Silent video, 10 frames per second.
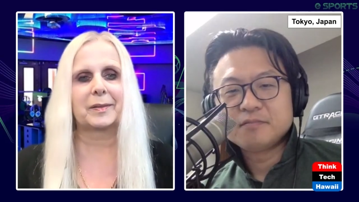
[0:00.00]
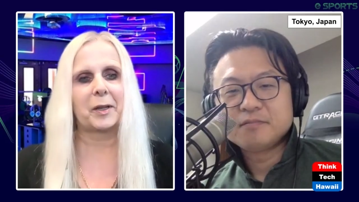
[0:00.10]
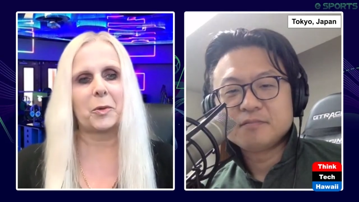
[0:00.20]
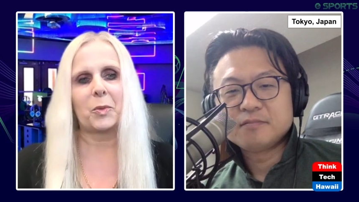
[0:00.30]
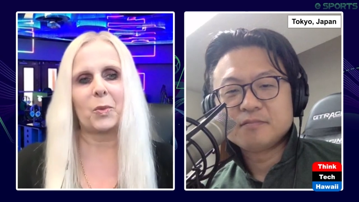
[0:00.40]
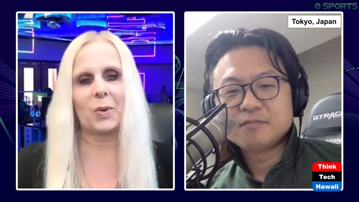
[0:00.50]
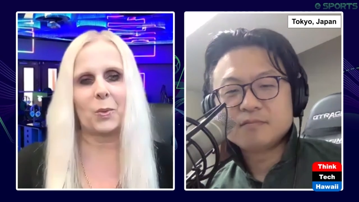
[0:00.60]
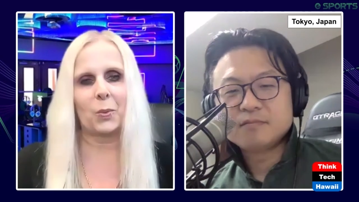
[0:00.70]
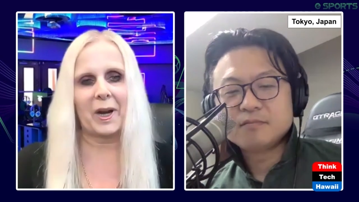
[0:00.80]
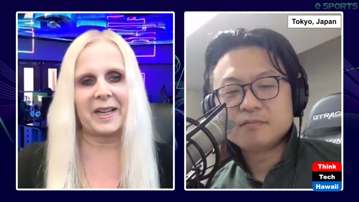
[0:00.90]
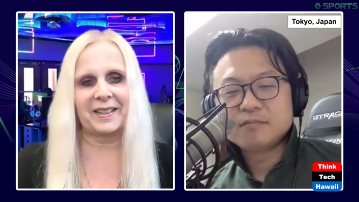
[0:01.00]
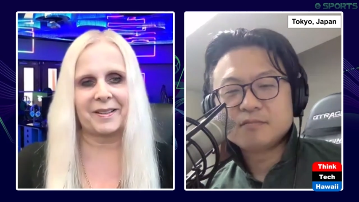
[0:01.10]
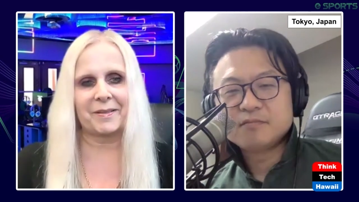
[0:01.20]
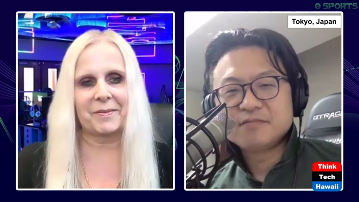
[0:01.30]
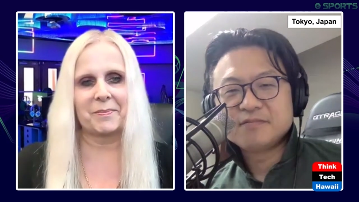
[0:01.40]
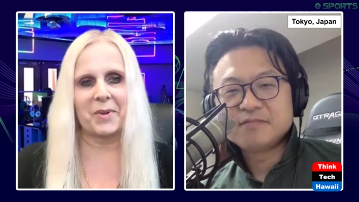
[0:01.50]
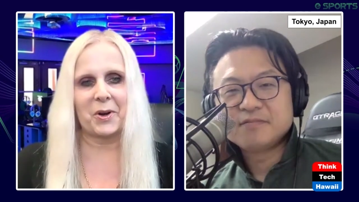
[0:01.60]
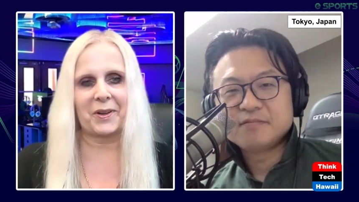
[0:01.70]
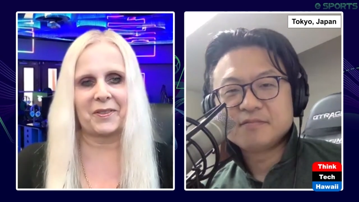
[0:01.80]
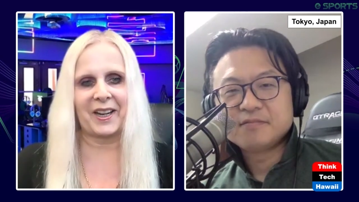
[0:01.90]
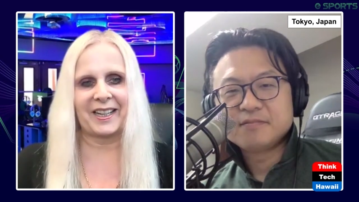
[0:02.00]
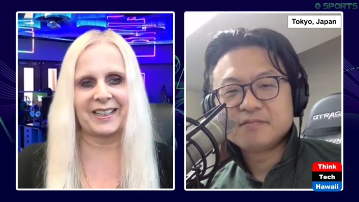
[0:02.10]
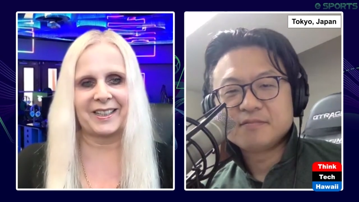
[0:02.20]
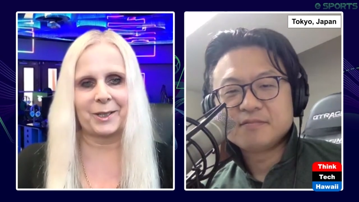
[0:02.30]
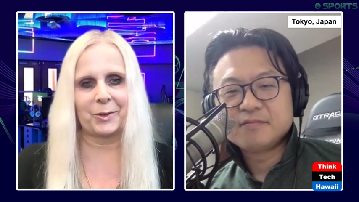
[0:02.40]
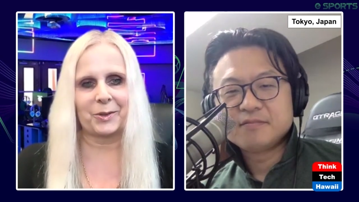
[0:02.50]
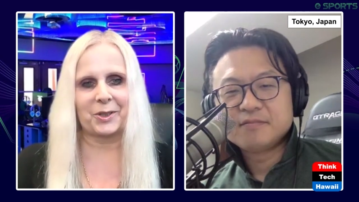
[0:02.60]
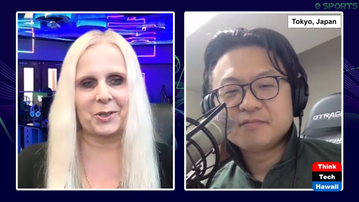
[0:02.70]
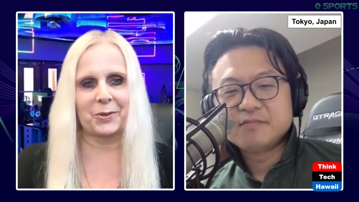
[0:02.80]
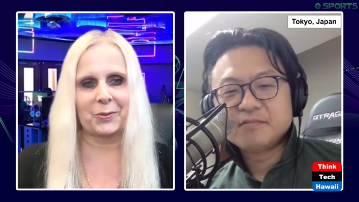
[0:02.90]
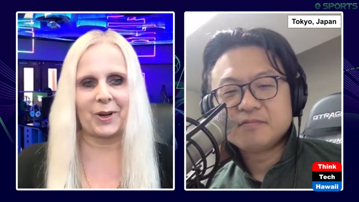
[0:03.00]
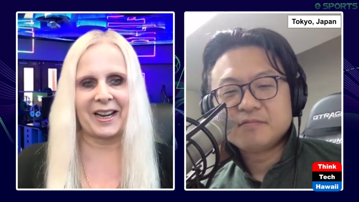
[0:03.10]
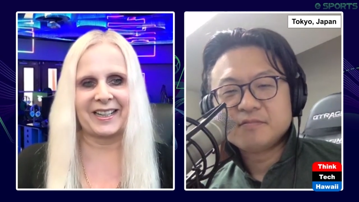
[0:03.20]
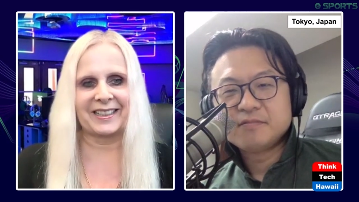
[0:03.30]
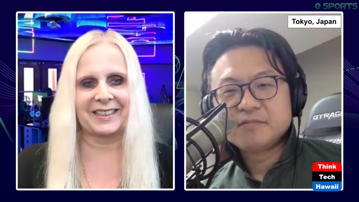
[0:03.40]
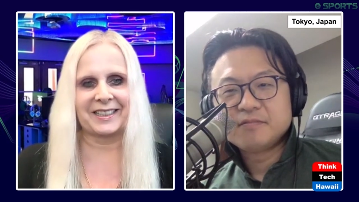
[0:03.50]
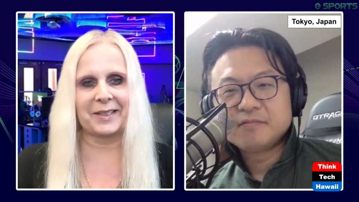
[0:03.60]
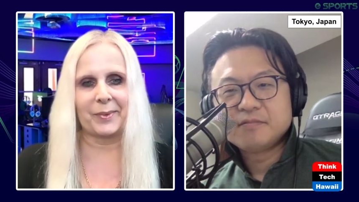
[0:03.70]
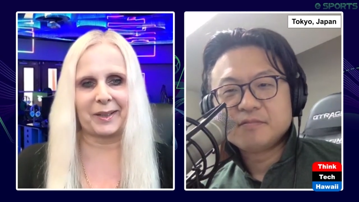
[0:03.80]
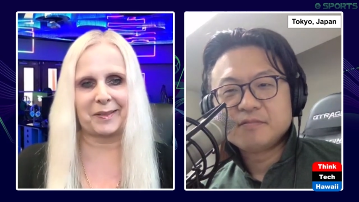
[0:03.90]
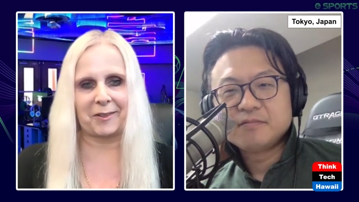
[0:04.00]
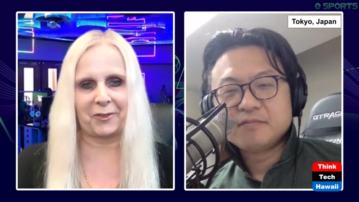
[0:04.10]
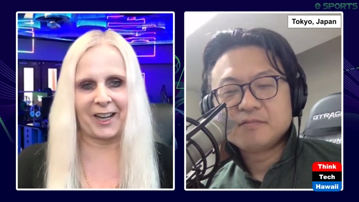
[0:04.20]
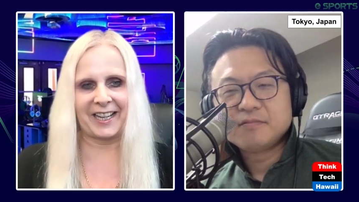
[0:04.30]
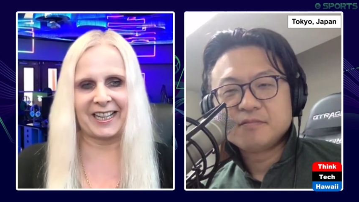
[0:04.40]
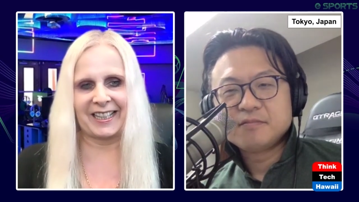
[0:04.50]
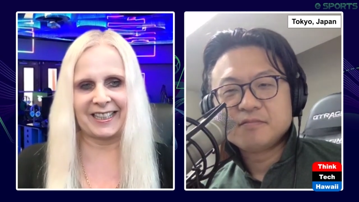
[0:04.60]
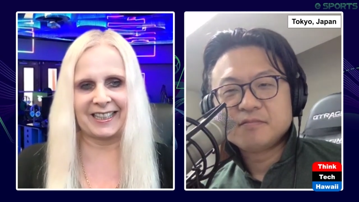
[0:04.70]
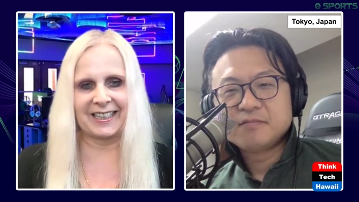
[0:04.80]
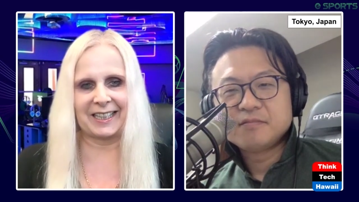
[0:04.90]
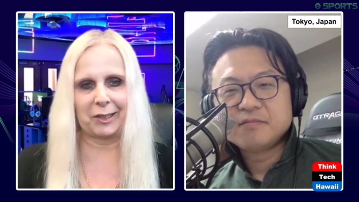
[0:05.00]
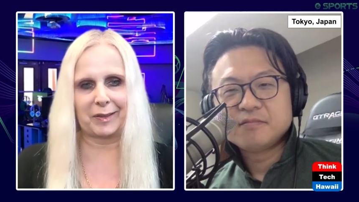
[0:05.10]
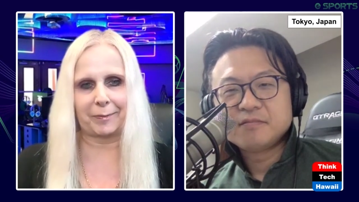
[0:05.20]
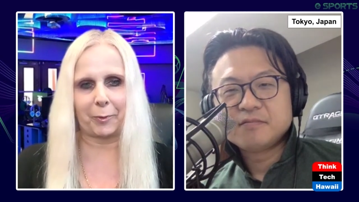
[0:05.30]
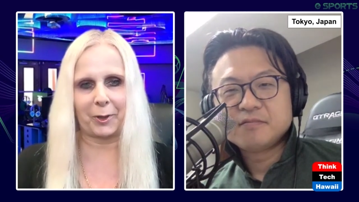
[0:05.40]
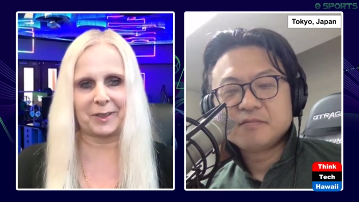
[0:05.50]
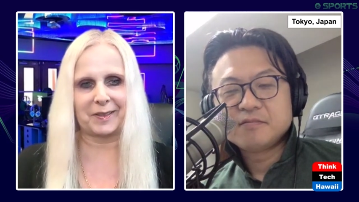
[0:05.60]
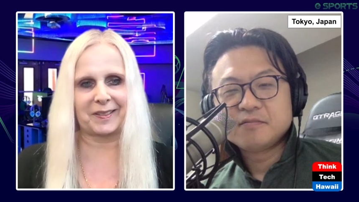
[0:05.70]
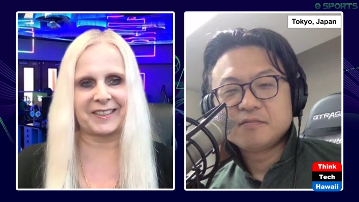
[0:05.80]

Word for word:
Speaker 1: So what motivated you to write Demystifying eSports?